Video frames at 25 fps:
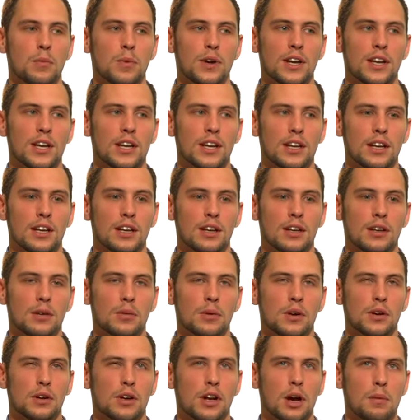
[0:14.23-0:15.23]
We,
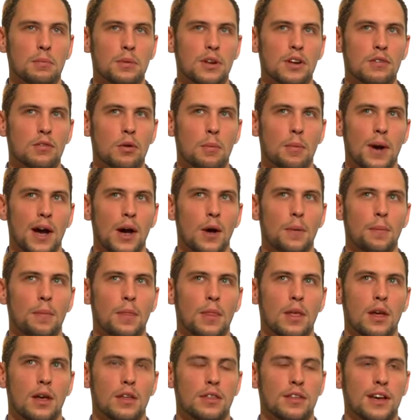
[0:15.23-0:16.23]
we're a company of
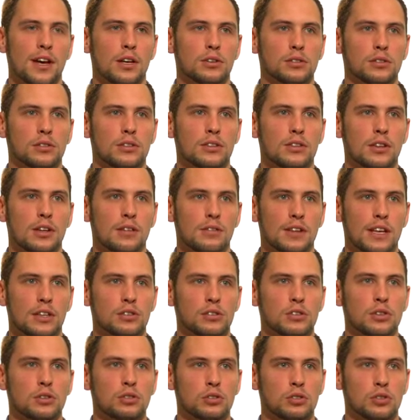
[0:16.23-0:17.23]
about one
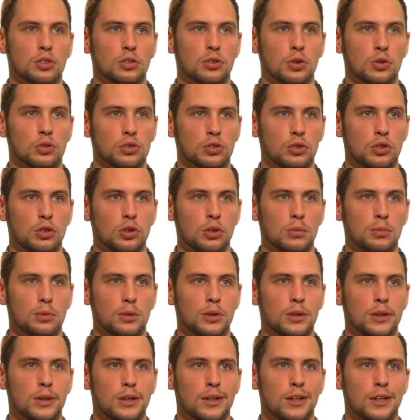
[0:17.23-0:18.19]
thousand users across Europe,